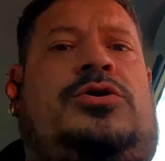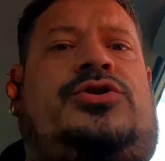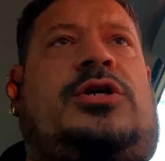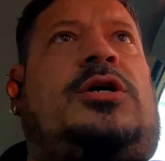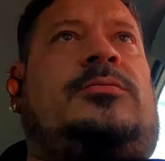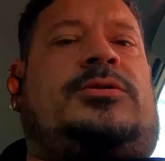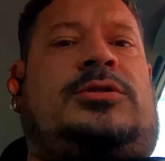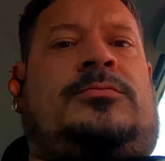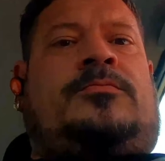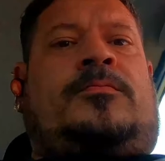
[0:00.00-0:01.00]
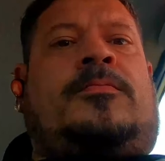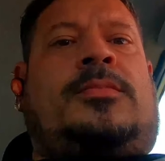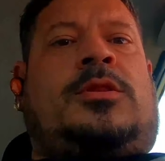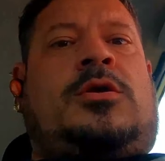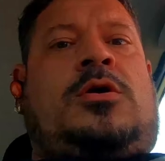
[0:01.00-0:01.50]
Here she comes.
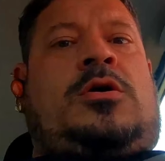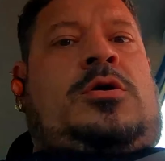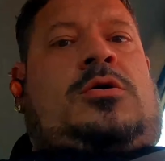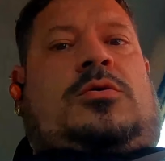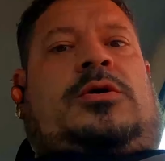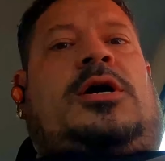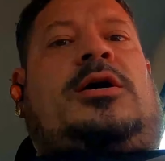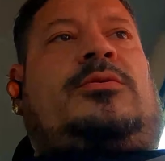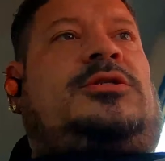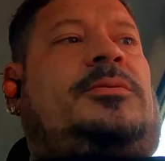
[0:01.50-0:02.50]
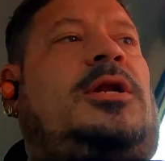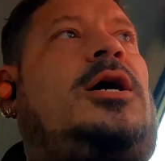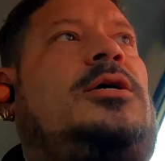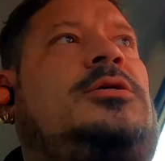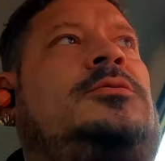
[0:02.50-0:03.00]
Okay, wish me
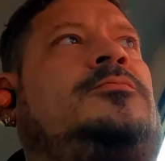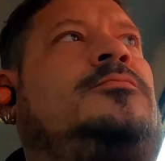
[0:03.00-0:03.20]
luck.